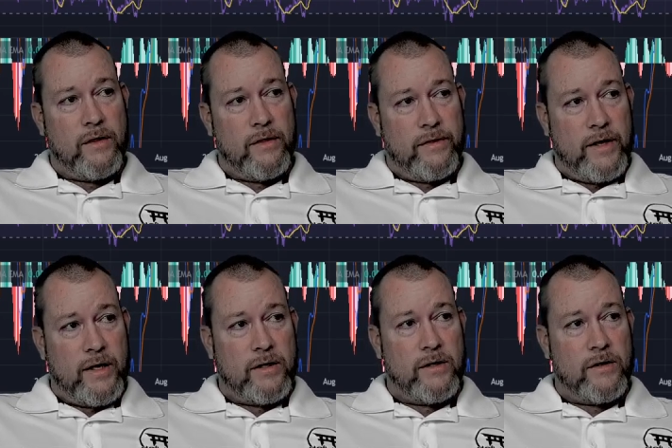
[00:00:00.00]

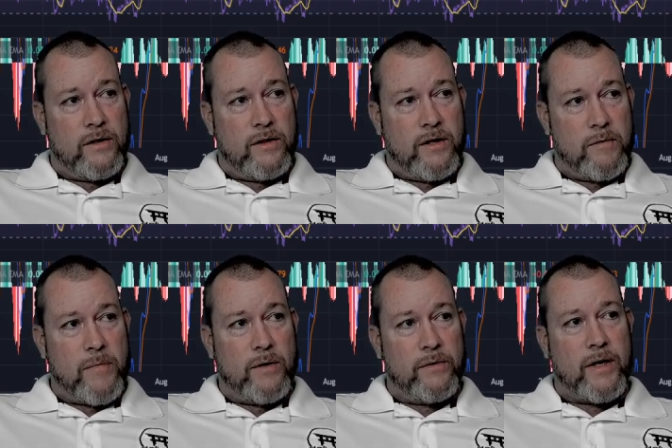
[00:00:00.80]
Then the
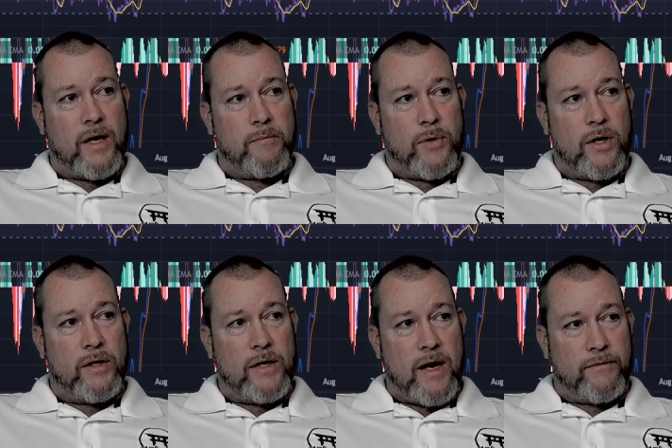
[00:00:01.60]
amount that I
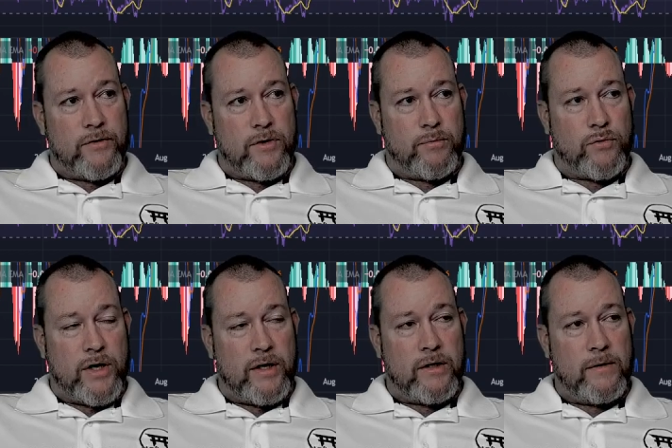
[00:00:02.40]
bought after the
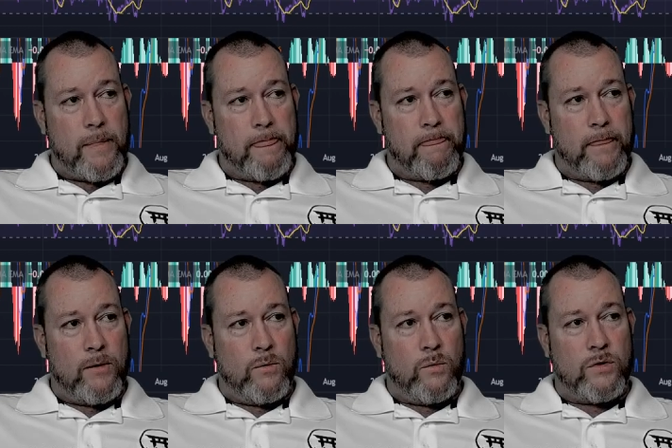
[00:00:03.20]
break
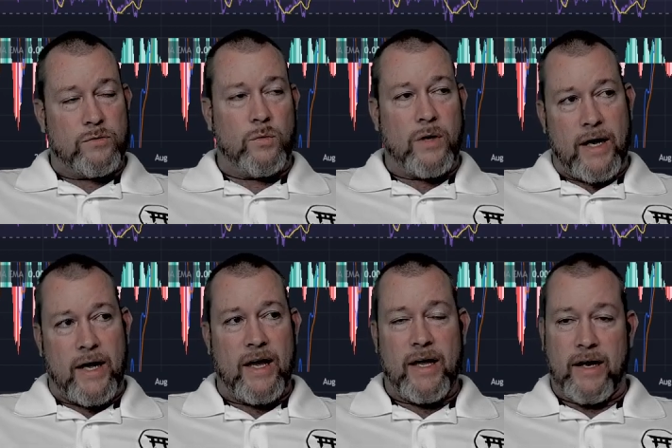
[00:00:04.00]
was what I
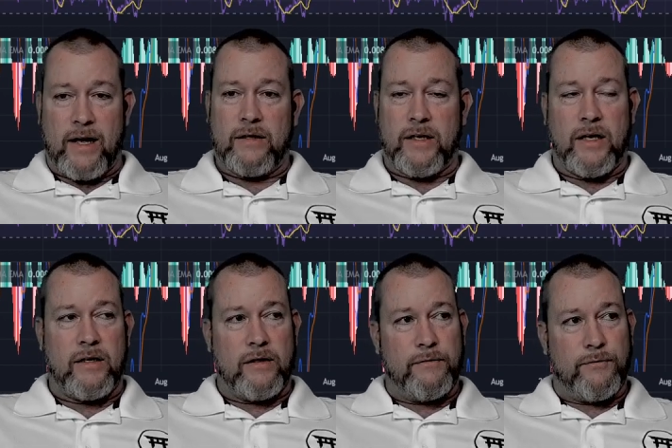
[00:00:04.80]
had
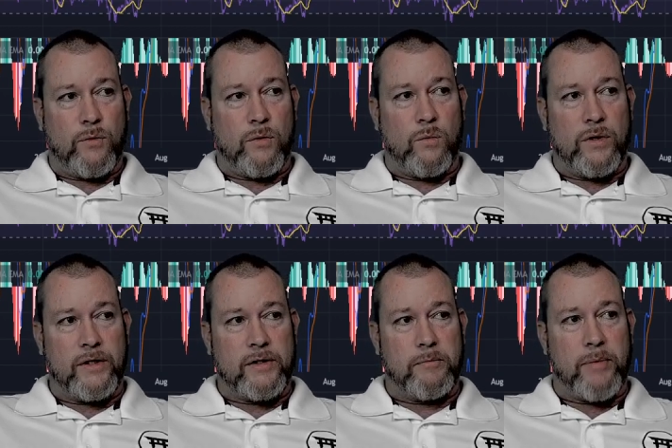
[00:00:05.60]
allocated for
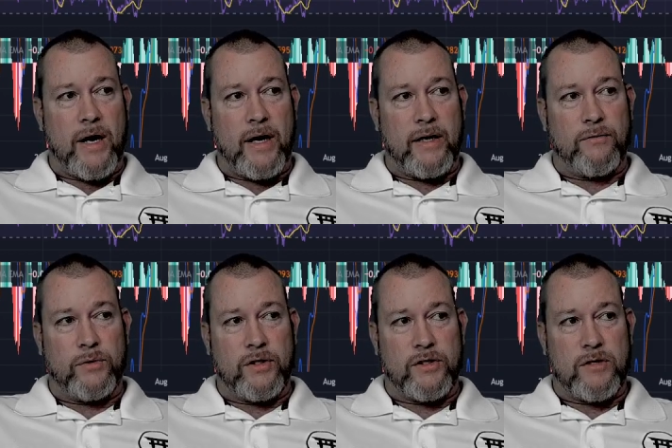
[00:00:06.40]
wanting to buy if we
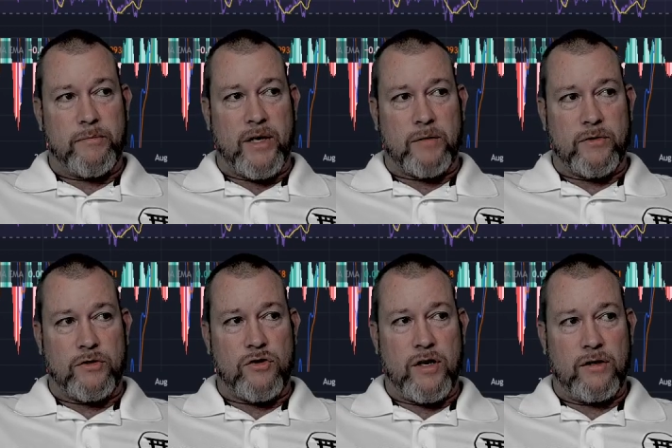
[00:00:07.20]
touch the bottom of the
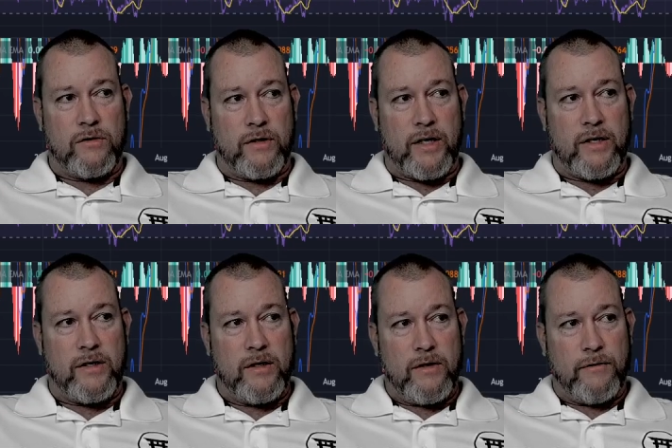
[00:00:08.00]
triangle again
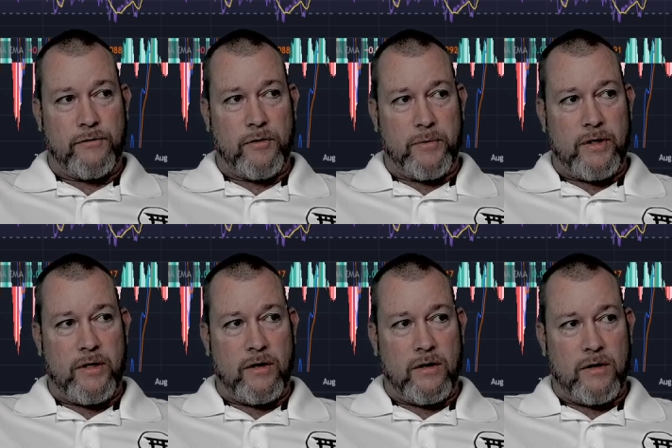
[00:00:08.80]
from
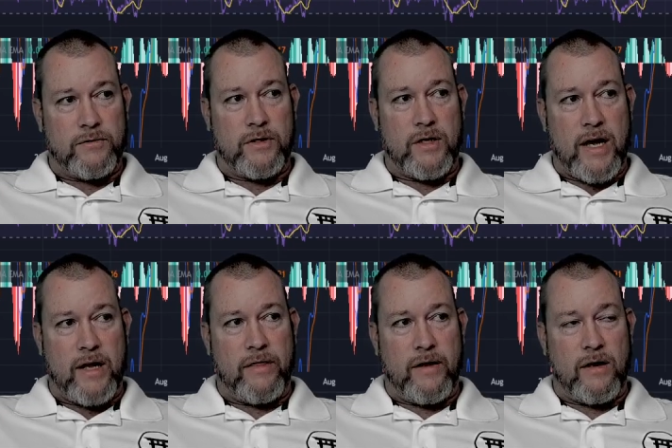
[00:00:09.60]
here. I was going to
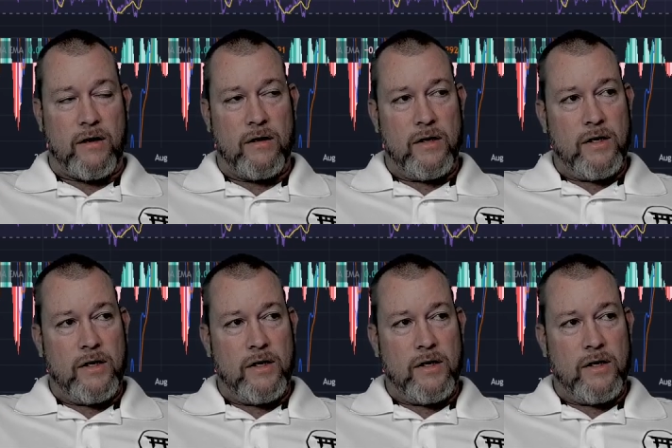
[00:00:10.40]
add there.